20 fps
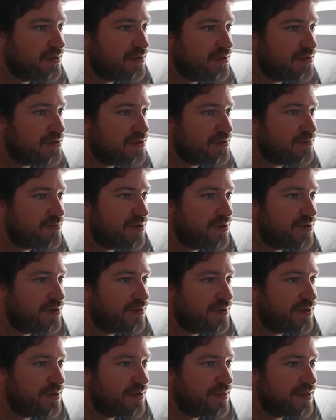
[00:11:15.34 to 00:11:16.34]
someone
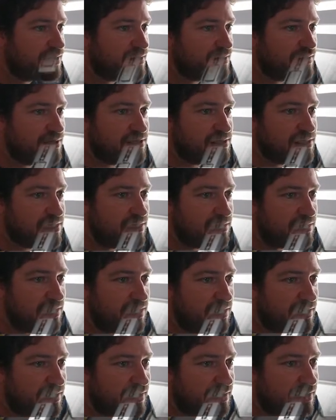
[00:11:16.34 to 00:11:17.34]
doing like this little
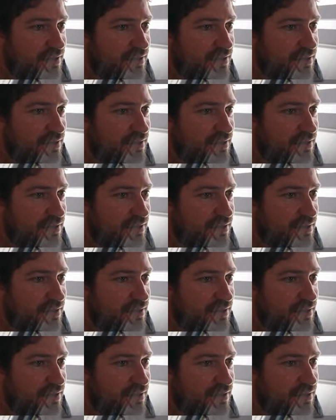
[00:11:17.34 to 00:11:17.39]
guy.